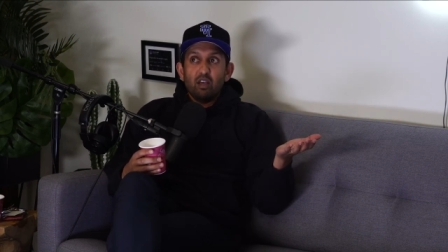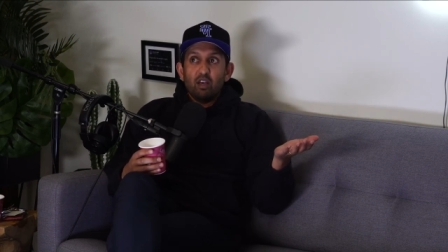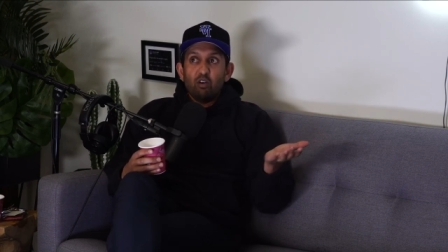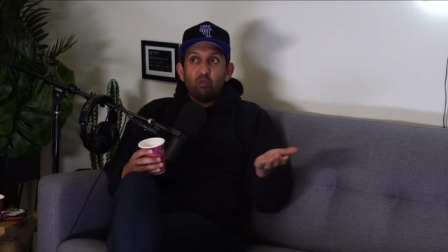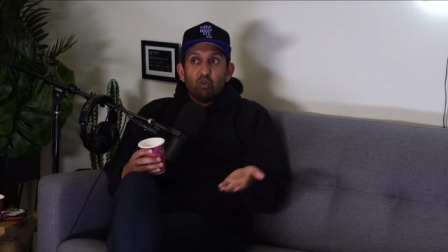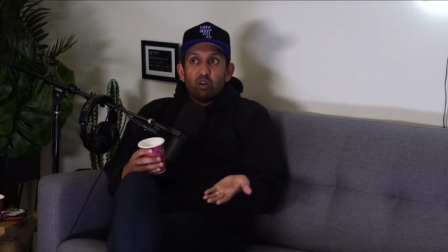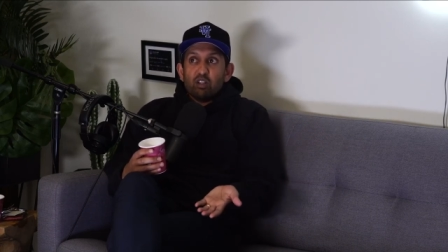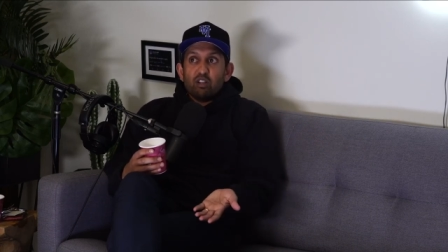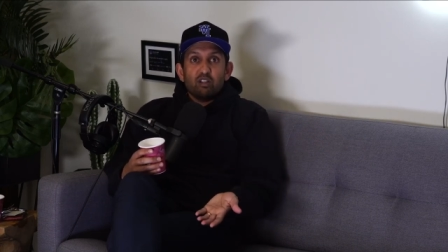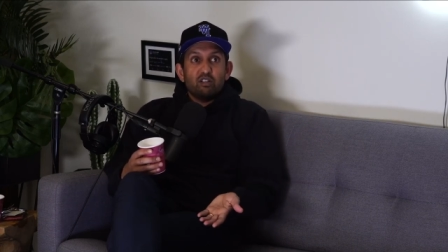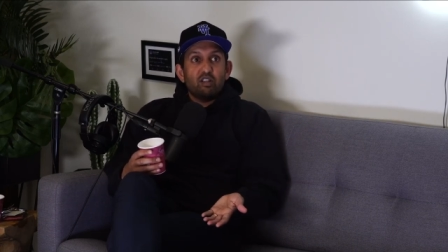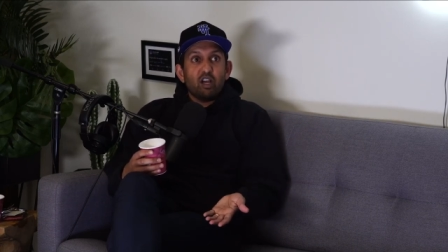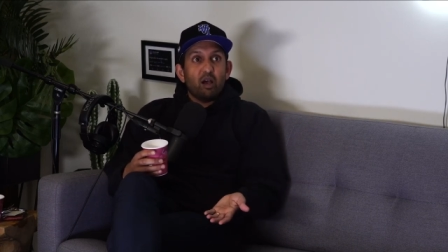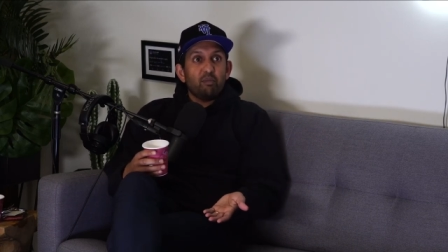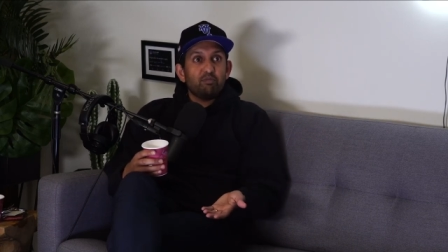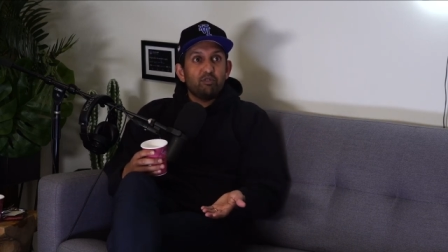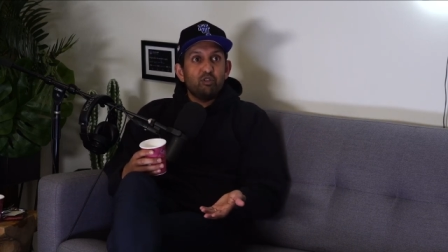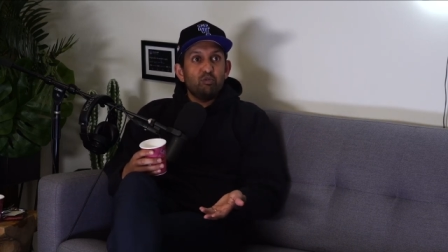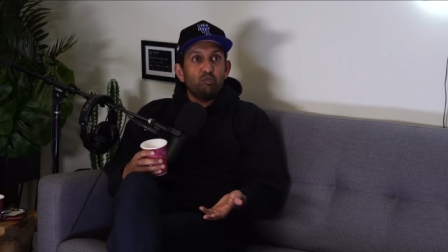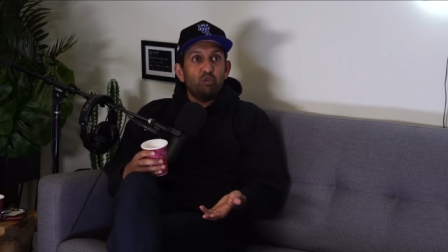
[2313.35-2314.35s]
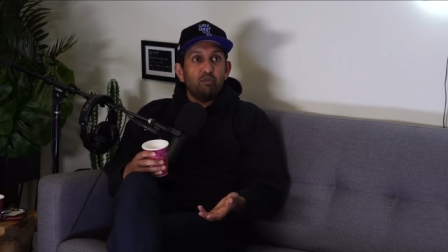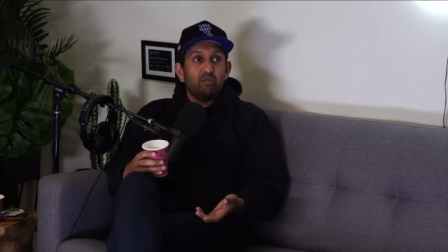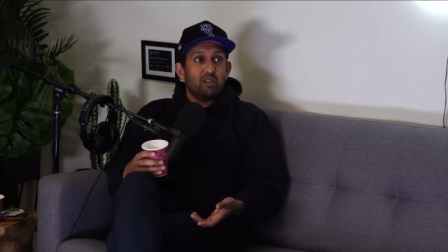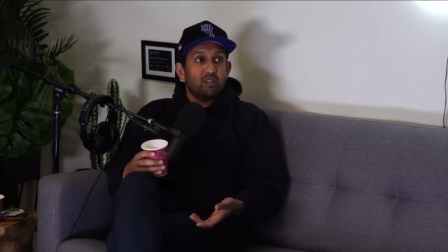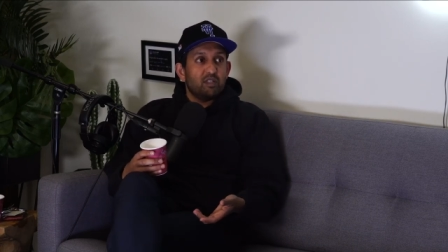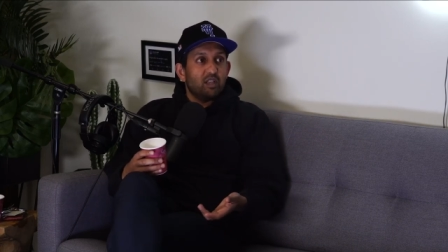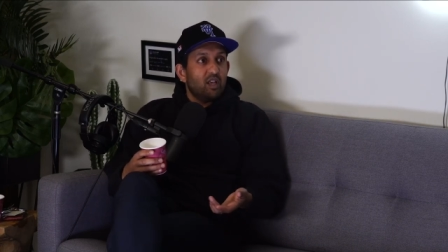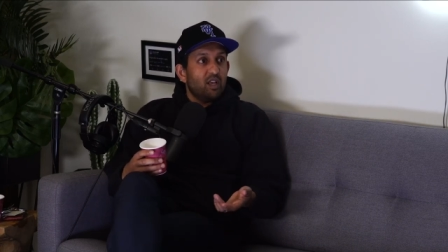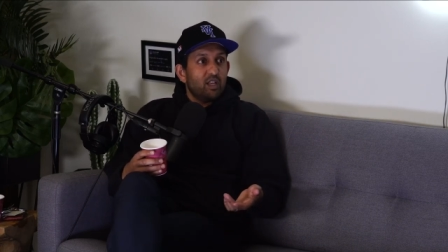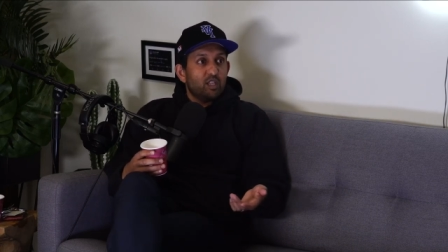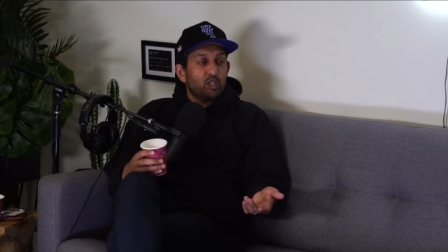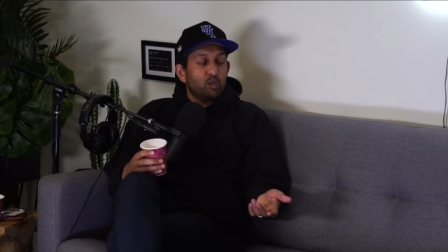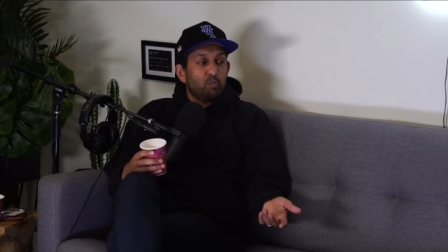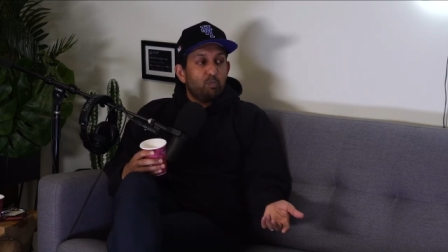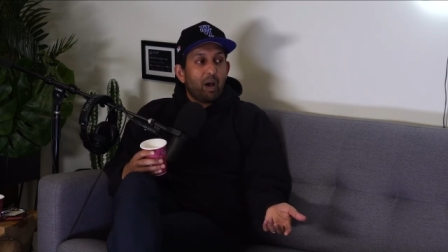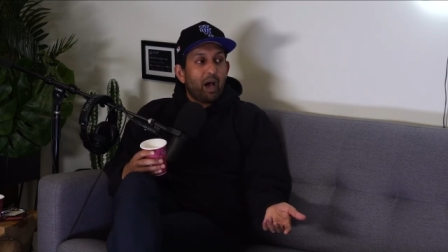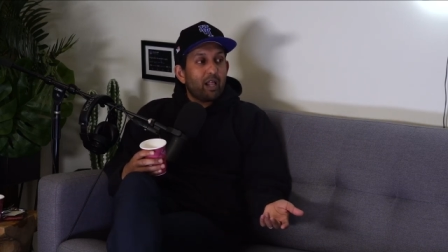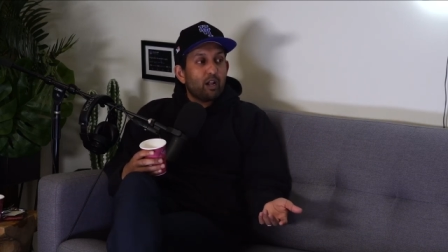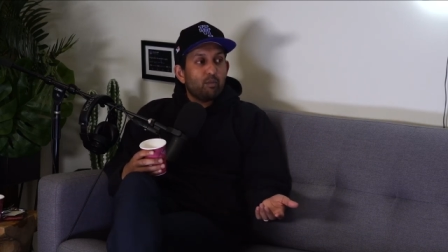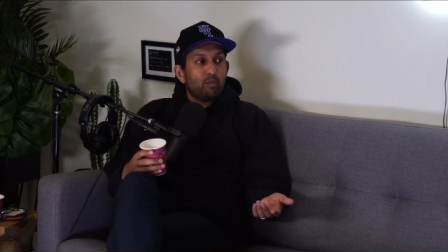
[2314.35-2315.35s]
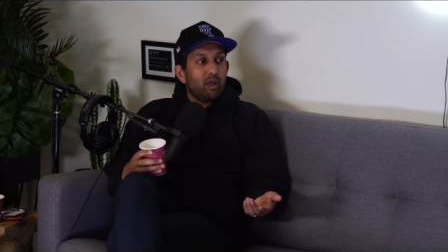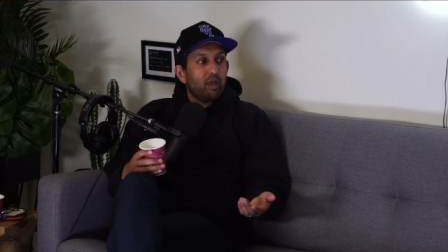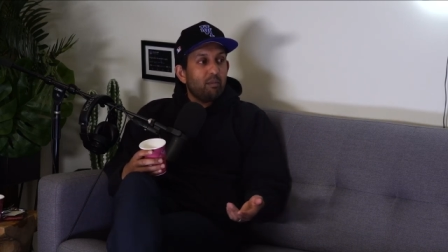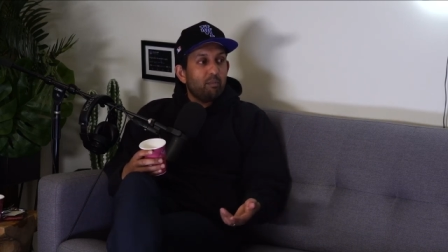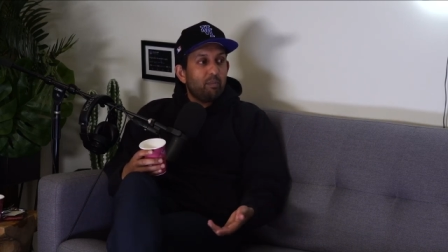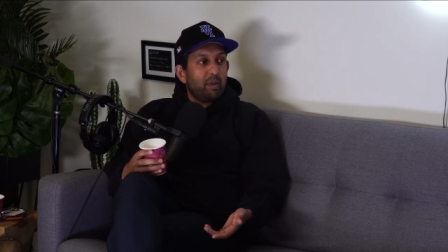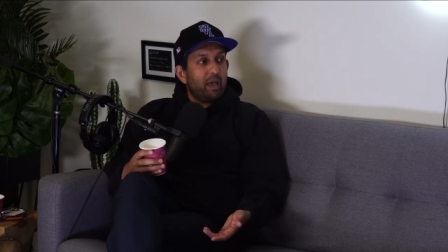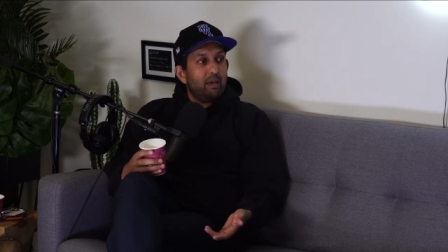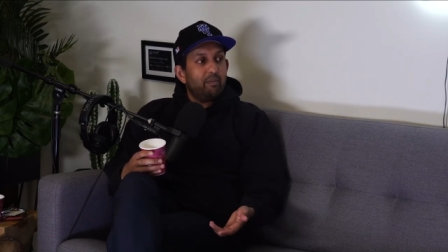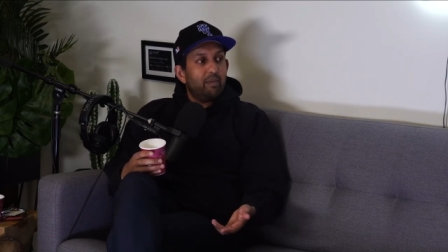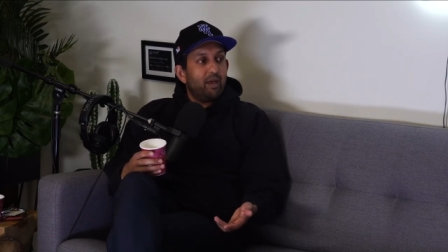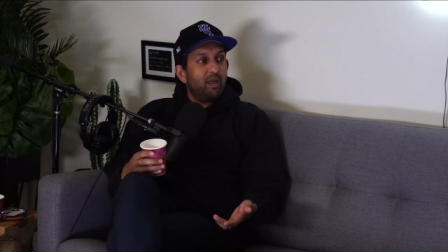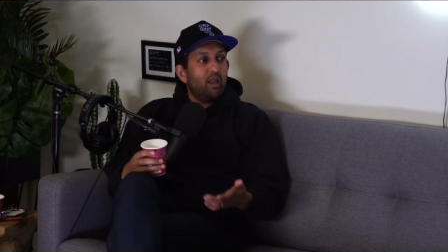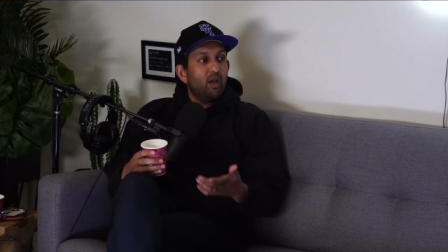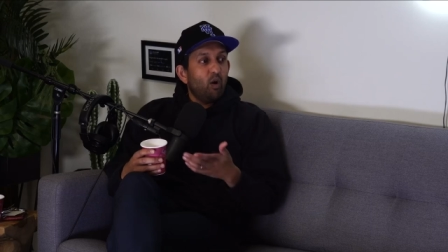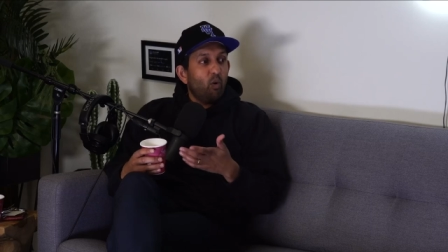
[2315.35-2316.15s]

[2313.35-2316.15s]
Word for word: What are the top two movies? Spider Man, Batman.